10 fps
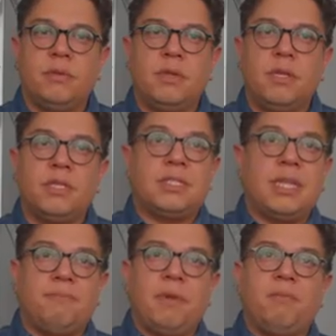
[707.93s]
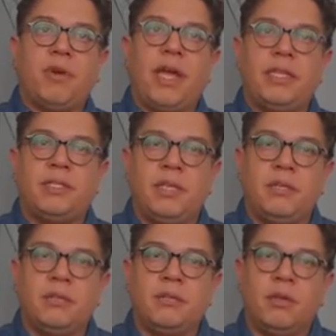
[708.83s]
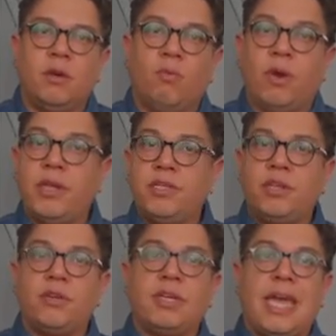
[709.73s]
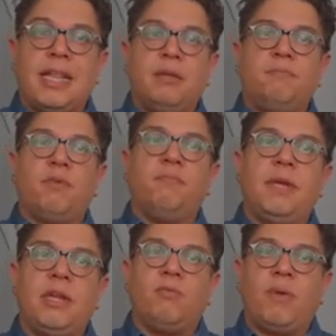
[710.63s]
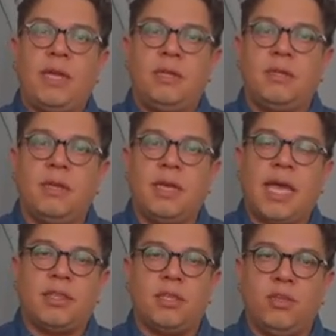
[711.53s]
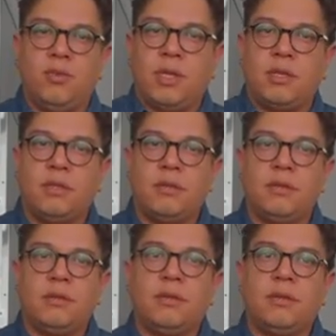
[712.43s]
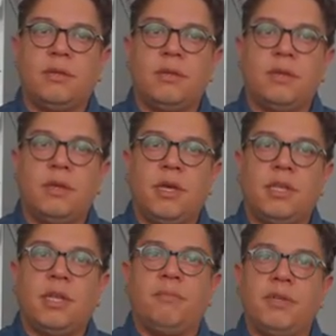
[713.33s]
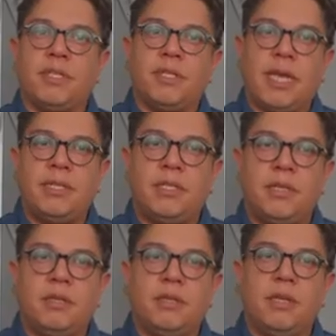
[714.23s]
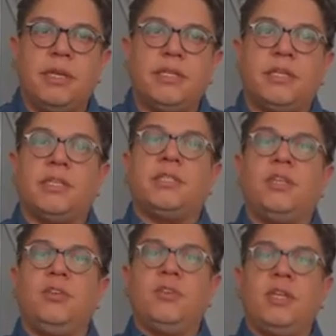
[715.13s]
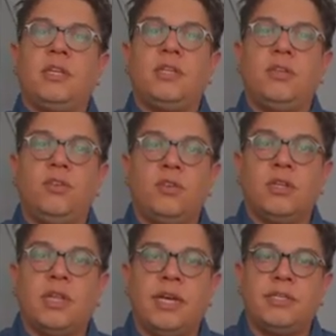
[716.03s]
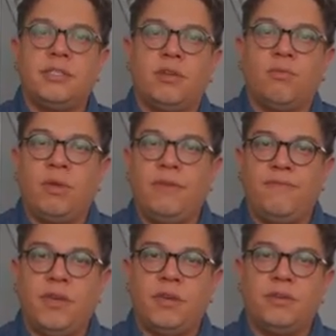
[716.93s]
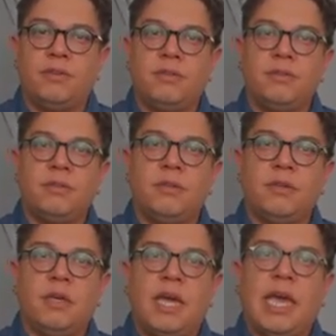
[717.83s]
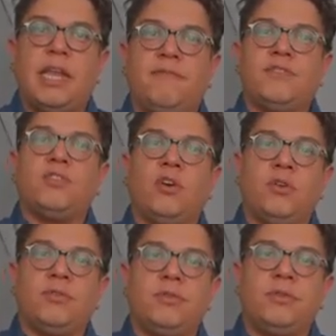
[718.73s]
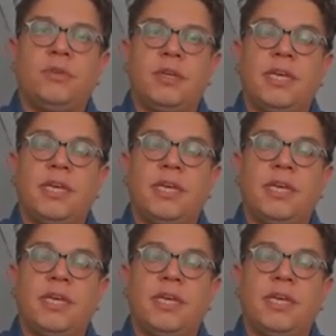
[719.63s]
Step number 18. What is your gallon per minute rate at the unit? Number 19. Does the unit utilize the refill? And if so, is